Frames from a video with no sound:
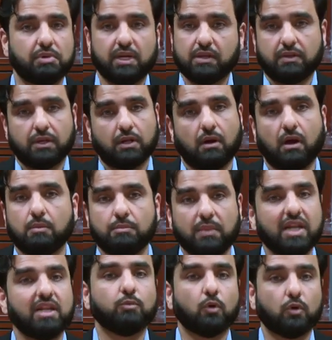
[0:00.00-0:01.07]
But there are
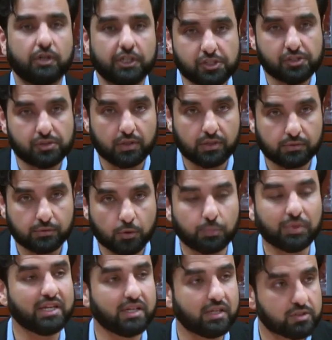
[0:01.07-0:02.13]
many more
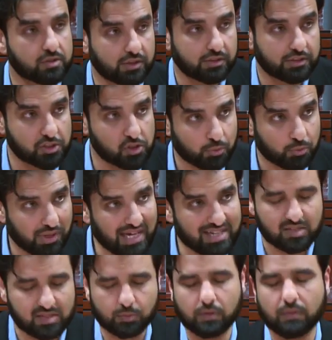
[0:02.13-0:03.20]
opinions on an issue
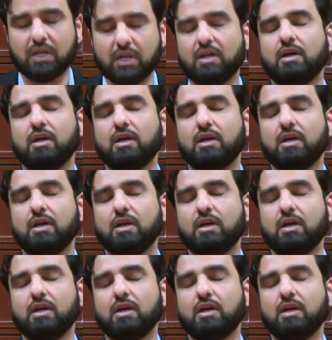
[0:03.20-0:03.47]
possible.